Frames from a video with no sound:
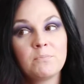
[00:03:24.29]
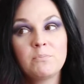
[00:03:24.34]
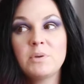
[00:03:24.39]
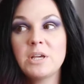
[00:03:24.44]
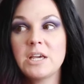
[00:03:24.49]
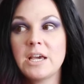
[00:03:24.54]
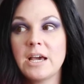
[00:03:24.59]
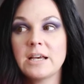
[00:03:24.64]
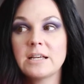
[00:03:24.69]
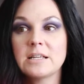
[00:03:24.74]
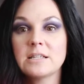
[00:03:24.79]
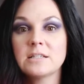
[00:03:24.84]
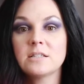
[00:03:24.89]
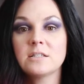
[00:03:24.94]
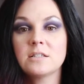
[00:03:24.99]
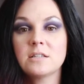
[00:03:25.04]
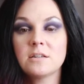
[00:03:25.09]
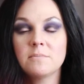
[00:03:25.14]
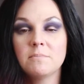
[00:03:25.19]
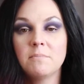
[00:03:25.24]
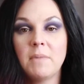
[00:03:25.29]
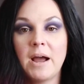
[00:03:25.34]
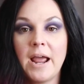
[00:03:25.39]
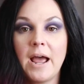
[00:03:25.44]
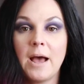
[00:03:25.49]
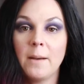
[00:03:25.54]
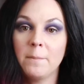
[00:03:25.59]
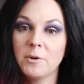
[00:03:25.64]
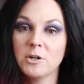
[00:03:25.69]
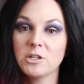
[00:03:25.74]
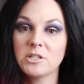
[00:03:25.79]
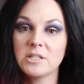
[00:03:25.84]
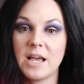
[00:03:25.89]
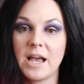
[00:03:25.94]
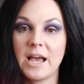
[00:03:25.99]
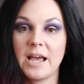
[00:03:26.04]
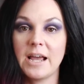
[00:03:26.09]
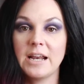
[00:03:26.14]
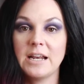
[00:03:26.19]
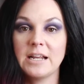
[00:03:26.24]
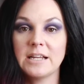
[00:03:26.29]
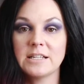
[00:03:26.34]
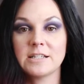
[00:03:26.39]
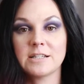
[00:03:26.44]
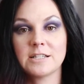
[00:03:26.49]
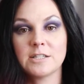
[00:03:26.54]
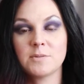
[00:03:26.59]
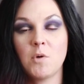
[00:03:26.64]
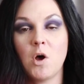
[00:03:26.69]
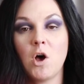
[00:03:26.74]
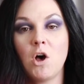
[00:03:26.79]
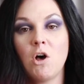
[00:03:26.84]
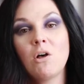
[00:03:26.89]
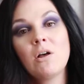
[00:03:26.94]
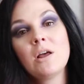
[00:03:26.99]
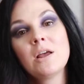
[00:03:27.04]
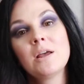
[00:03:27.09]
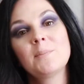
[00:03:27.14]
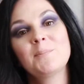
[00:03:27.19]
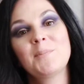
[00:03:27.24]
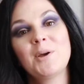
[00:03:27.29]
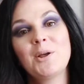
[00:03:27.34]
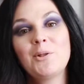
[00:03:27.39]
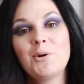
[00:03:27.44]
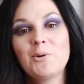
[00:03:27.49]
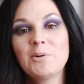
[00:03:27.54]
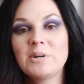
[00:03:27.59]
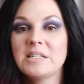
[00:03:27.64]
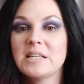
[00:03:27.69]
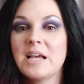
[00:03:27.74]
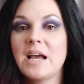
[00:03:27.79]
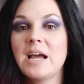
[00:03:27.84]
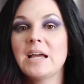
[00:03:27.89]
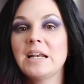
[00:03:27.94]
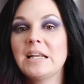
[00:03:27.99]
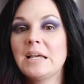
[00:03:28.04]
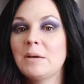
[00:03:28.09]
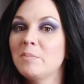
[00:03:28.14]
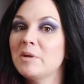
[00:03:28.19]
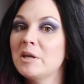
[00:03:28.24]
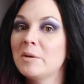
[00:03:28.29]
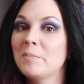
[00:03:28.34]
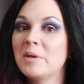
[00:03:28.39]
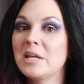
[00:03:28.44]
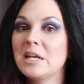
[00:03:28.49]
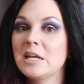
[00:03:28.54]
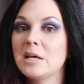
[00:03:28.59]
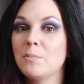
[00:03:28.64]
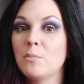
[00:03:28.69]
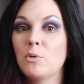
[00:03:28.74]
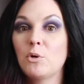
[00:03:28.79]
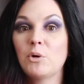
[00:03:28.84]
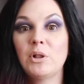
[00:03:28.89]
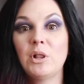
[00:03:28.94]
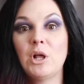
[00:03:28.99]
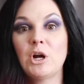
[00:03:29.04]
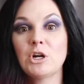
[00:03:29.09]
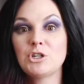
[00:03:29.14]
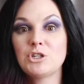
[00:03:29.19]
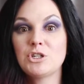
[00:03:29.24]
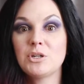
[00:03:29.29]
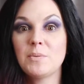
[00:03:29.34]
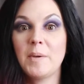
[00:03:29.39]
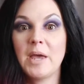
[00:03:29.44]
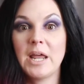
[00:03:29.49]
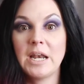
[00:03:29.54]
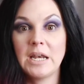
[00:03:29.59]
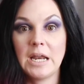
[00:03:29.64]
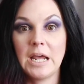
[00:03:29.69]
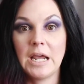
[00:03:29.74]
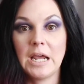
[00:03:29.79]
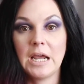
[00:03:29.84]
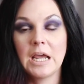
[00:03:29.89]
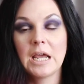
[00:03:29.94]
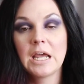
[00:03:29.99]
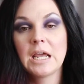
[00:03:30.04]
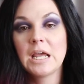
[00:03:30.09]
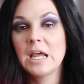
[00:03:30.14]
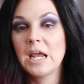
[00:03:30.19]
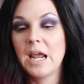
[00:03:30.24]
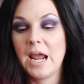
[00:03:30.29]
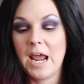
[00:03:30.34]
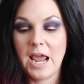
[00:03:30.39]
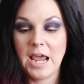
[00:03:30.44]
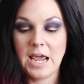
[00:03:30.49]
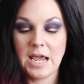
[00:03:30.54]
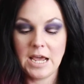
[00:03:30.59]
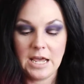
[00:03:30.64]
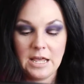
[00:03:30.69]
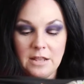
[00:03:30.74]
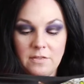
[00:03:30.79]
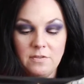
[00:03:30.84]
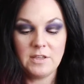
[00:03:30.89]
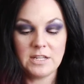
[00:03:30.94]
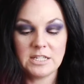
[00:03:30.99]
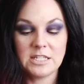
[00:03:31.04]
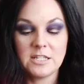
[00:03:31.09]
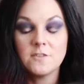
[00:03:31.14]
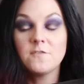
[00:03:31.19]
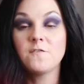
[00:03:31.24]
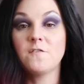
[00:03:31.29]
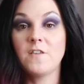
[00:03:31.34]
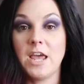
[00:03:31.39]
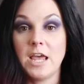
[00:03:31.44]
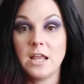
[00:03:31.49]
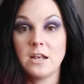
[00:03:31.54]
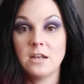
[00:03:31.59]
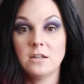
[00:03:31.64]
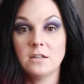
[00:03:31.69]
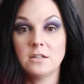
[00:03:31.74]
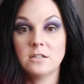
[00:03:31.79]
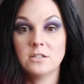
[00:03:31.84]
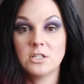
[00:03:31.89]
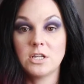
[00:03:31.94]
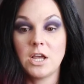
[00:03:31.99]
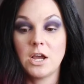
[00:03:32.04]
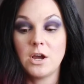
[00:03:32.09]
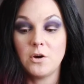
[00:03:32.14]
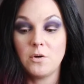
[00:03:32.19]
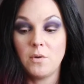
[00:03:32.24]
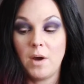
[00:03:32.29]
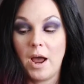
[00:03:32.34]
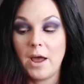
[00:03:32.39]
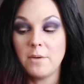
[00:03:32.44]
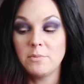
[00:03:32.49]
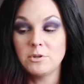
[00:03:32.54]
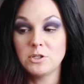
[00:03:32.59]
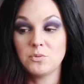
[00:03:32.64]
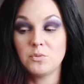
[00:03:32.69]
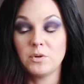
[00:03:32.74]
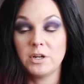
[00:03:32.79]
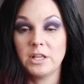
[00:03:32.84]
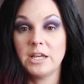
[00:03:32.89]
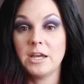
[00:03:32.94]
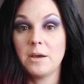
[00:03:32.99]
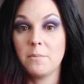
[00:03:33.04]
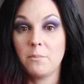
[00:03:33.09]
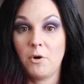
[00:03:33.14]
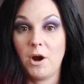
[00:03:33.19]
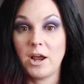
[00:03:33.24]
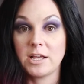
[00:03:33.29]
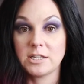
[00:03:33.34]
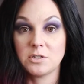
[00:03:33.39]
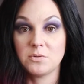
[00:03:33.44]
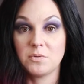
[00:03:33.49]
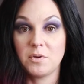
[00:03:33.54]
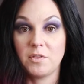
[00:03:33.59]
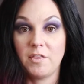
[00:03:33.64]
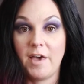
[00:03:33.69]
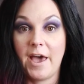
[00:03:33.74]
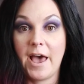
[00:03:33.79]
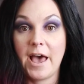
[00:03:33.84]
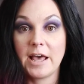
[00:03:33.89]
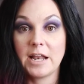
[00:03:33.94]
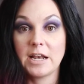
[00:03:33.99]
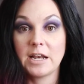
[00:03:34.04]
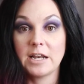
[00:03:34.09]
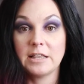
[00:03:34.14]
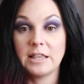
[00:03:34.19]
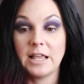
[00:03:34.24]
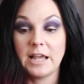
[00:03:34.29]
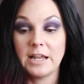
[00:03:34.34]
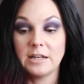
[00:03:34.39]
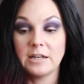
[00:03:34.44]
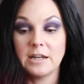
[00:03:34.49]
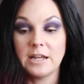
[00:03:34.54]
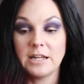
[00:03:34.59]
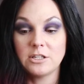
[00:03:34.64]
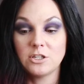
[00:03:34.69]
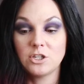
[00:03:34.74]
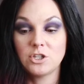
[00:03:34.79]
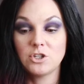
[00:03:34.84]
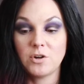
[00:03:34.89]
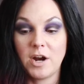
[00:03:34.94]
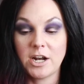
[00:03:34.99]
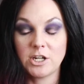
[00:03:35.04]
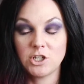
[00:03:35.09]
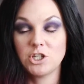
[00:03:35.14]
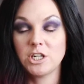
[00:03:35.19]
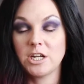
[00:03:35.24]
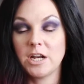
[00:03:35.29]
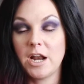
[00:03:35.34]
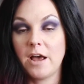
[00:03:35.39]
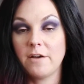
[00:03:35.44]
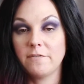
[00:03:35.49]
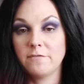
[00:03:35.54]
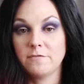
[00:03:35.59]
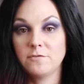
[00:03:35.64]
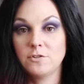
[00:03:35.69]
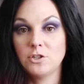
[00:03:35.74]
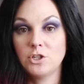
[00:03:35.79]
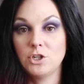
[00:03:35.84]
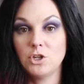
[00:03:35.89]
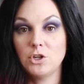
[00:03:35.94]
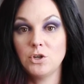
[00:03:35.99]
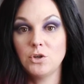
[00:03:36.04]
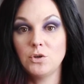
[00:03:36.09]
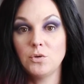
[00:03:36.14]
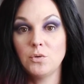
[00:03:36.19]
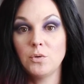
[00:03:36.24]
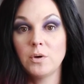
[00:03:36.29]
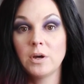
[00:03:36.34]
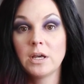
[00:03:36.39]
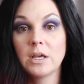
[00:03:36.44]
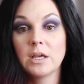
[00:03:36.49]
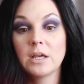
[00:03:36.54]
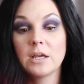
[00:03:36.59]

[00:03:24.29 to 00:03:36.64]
because my upper side is a small, my lower side can be a medium or a large depending, and this fit. So I was really impressed with that it stretched enough to